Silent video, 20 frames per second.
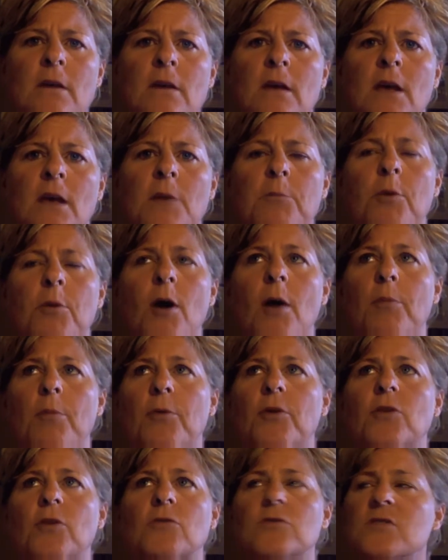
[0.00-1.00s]
improper
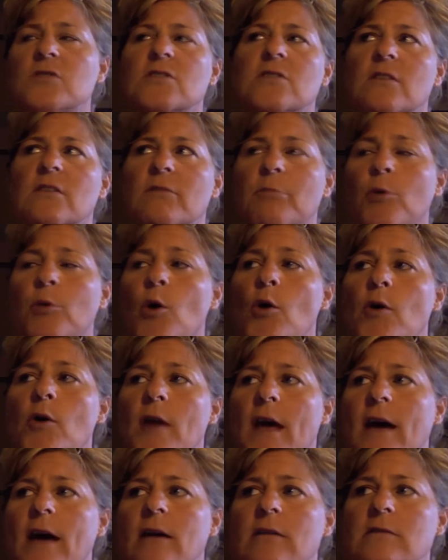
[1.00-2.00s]
uses of
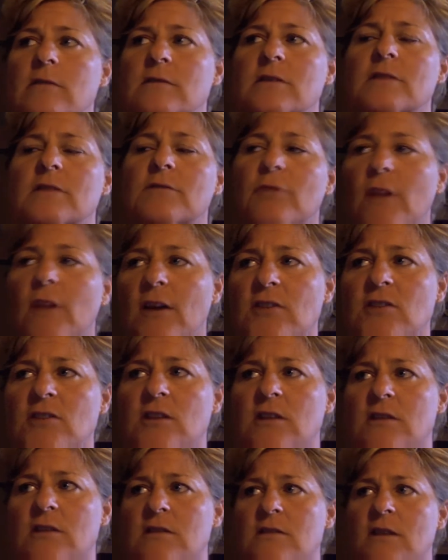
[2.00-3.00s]
pronouns. The
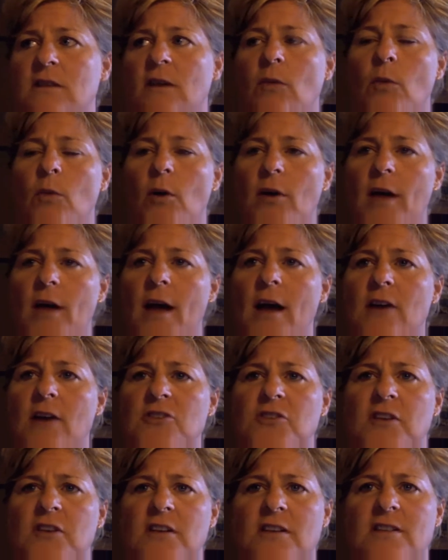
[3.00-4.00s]
inflection is like where to
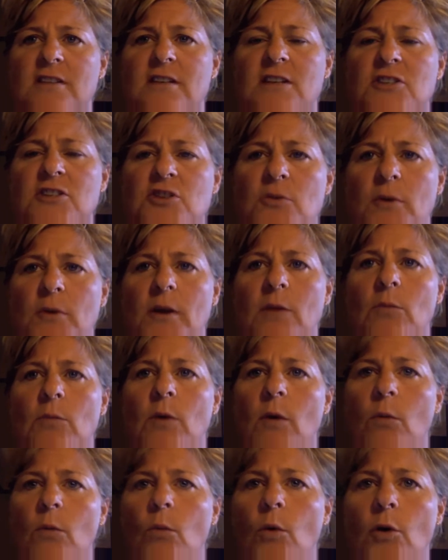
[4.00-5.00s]
actually accentuate
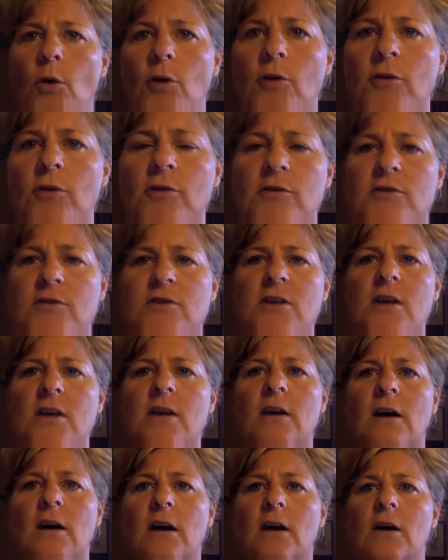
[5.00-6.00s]
what words
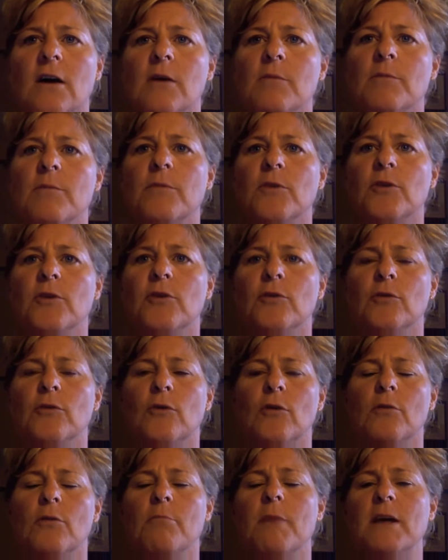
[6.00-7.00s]

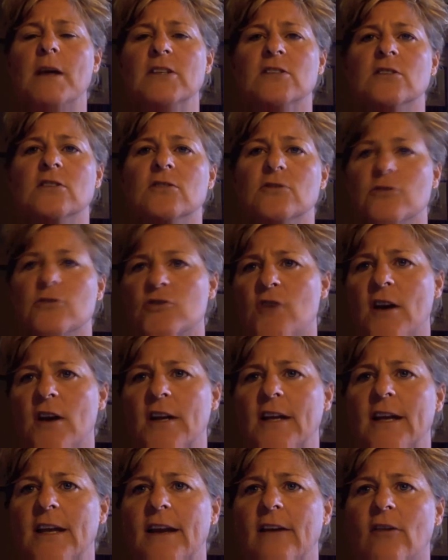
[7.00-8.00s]
your message you're trying
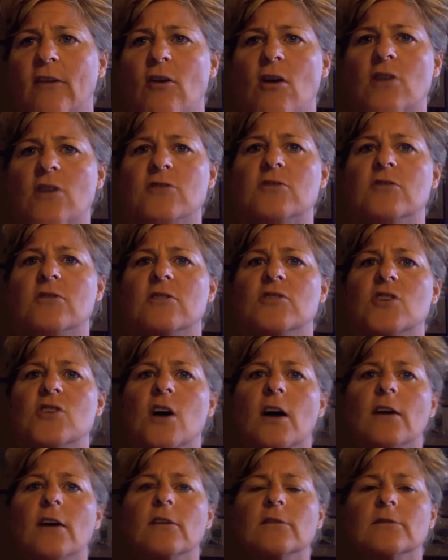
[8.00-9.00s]
to get across to the
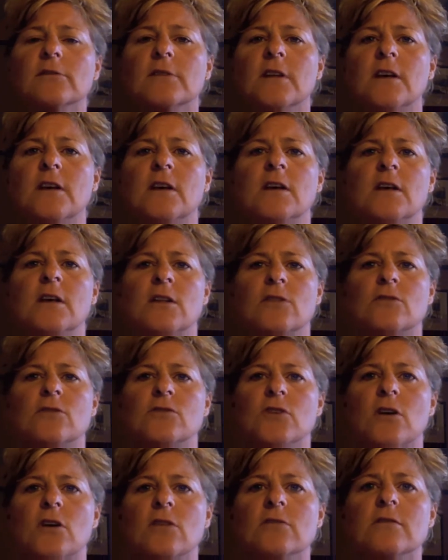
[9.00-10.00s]
child.
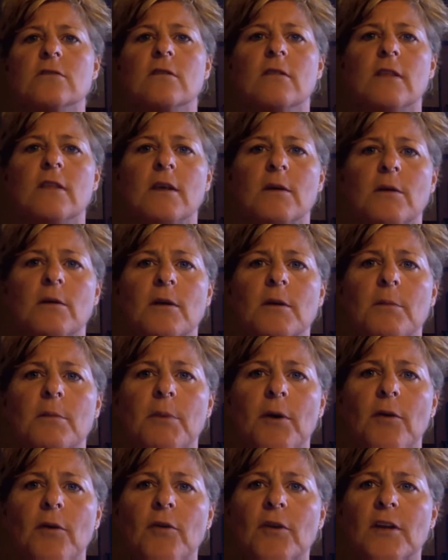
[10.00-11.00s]
There's also the
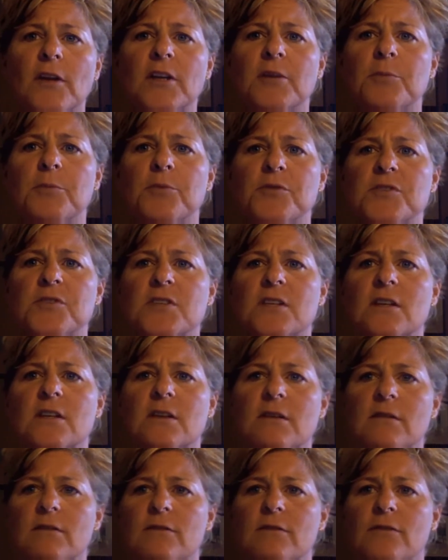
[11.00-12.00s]
inability to
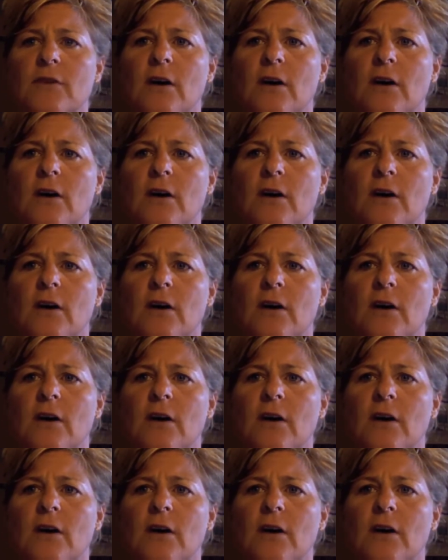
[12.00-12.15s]
perceive